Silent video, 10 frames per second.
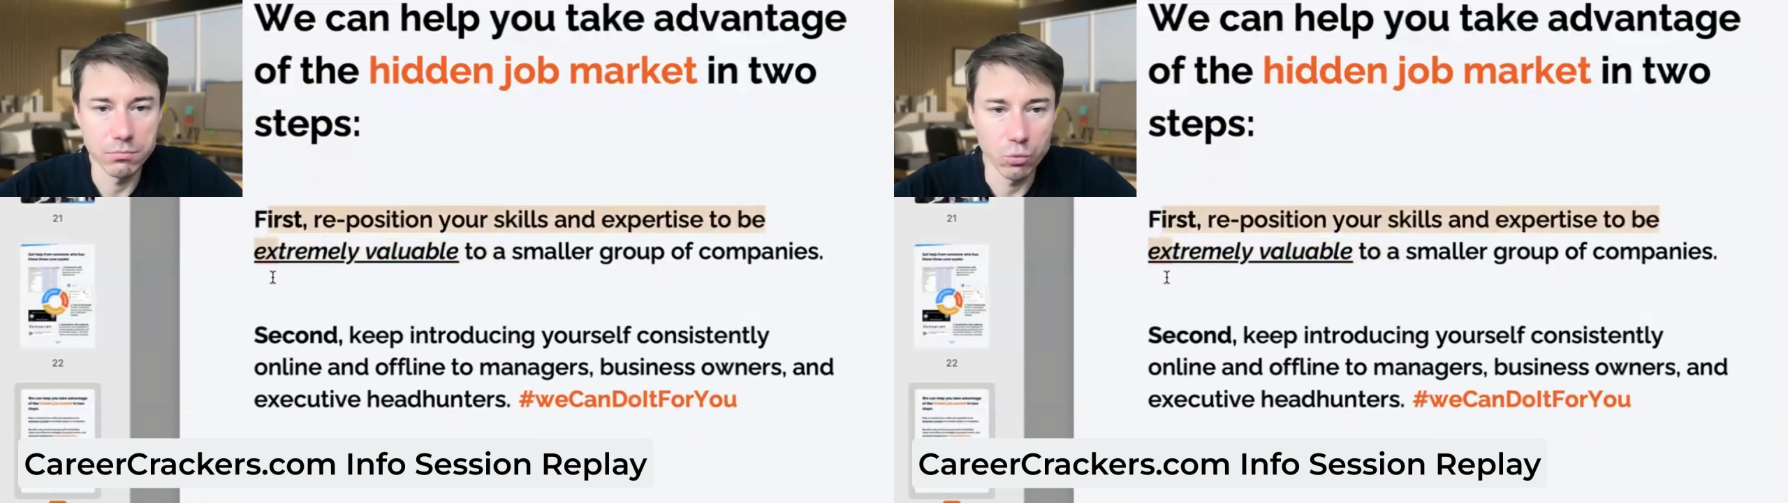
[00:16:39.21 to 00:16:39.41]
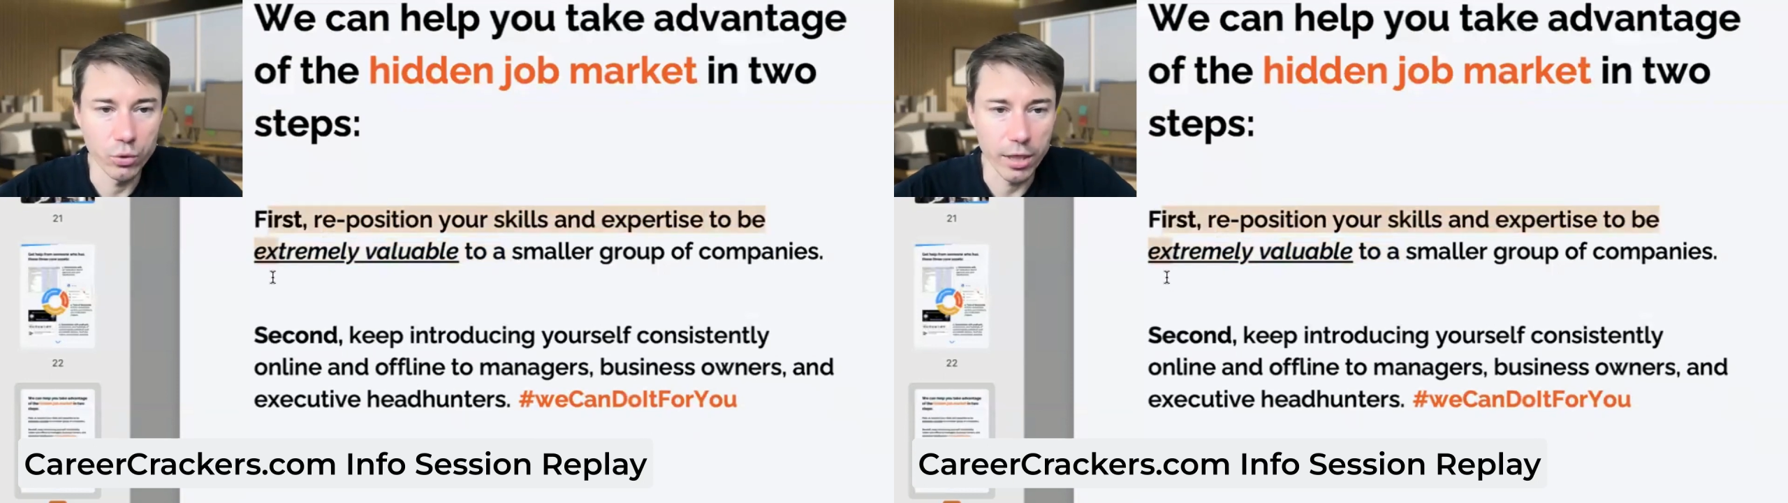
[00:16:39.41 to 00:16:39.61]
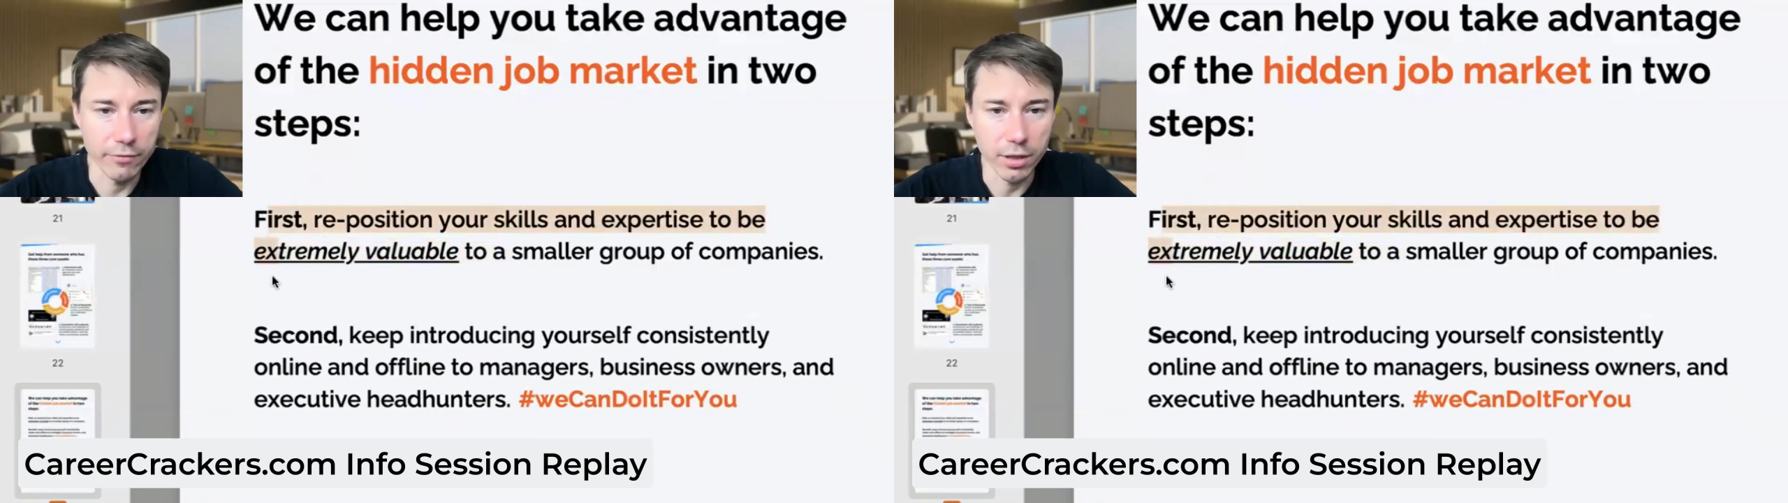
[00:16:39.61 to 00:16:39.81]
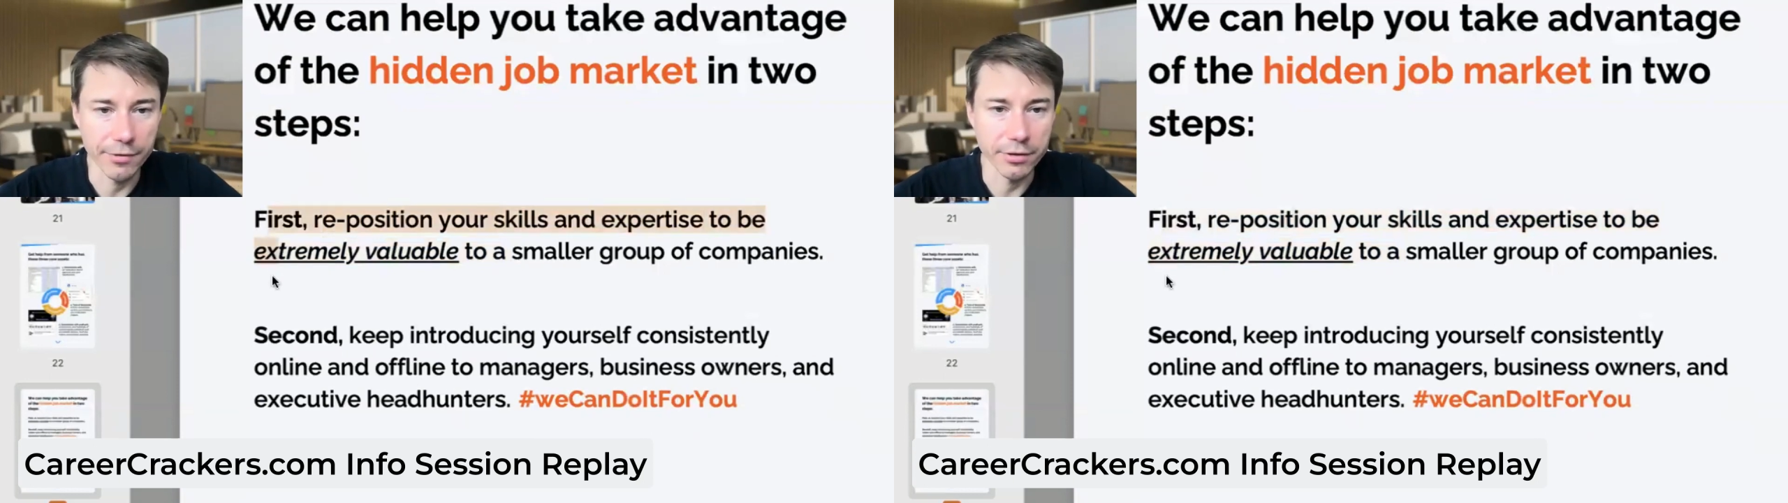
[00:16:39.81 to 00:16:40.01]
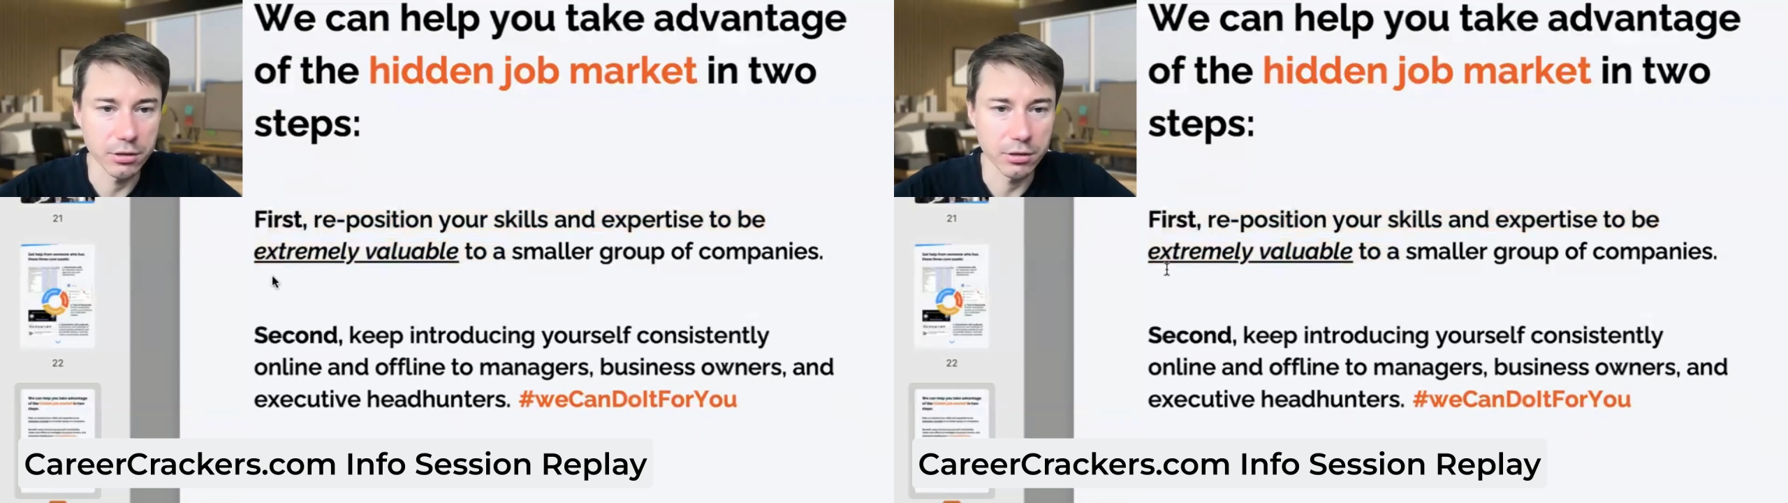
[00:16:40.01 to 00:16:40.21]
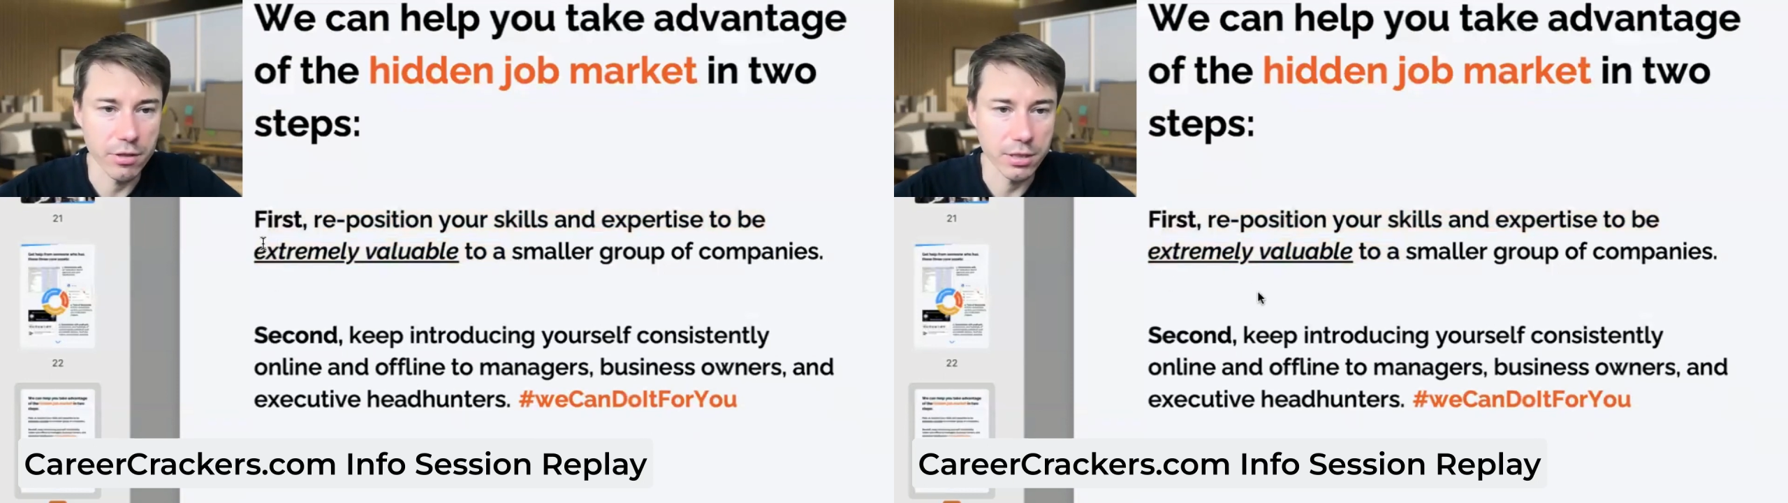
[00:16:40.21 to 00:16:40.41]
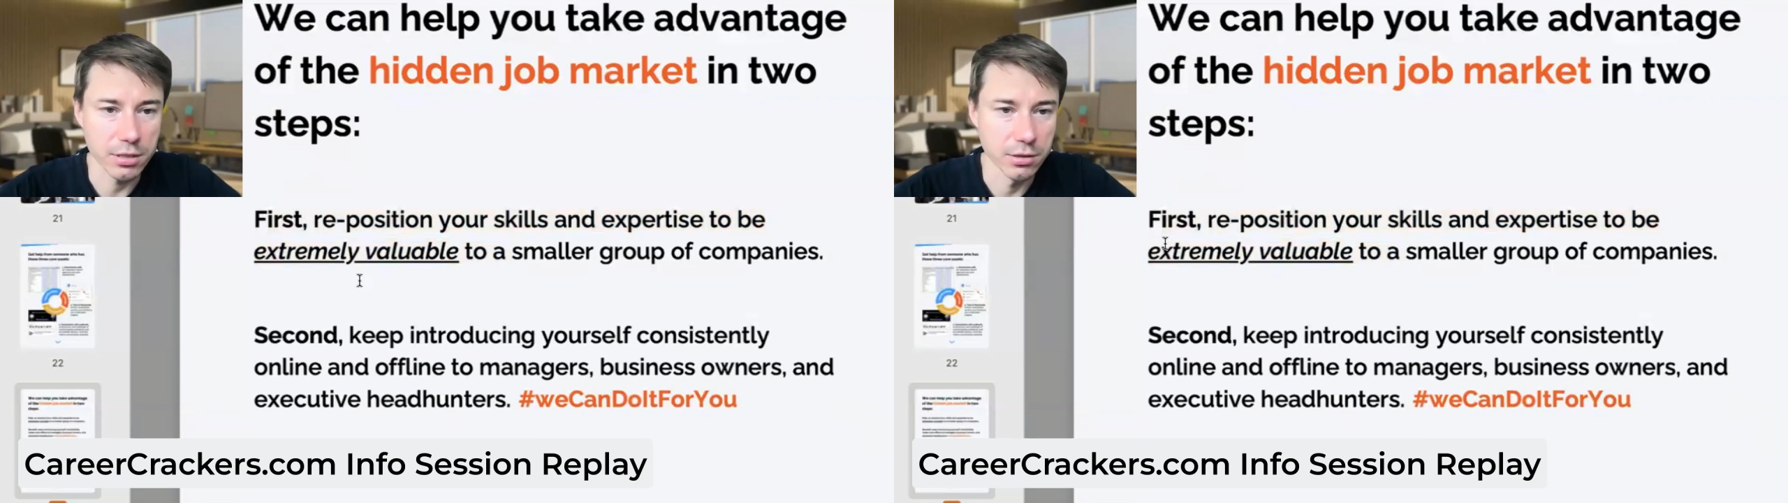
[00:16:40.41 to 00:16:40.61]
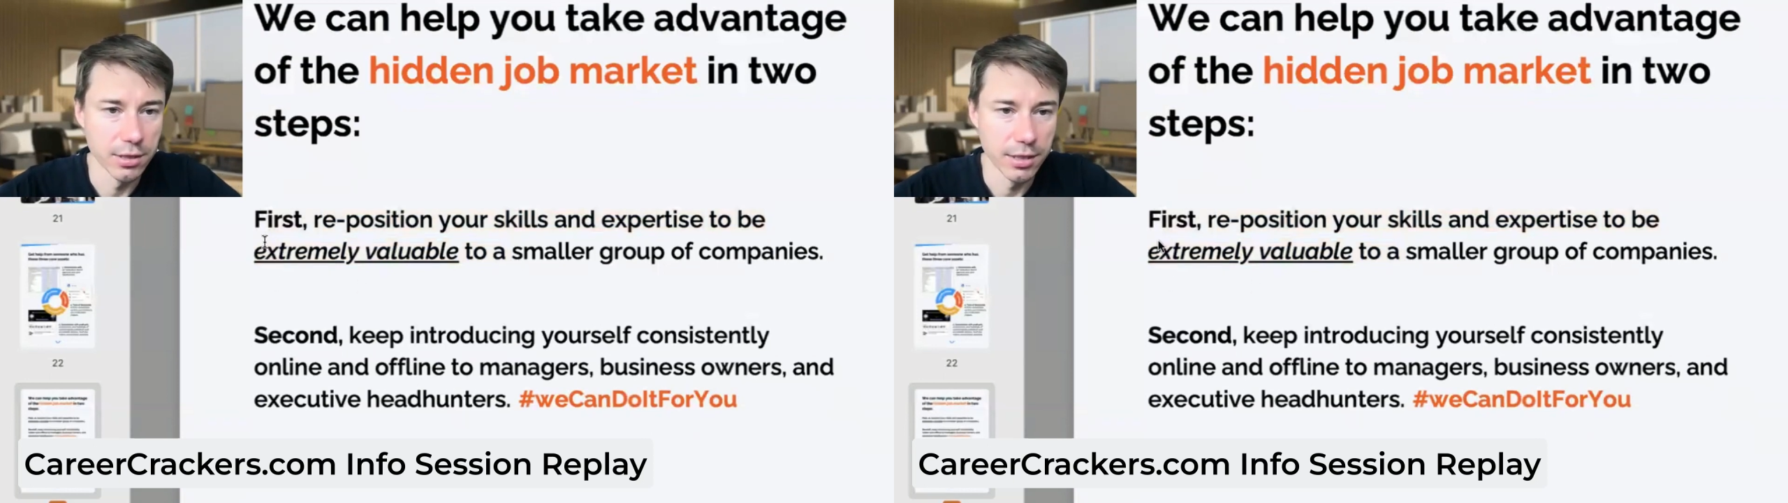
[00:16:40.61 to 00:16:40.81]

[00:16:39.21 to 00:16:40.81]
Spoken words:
we have clarity on this,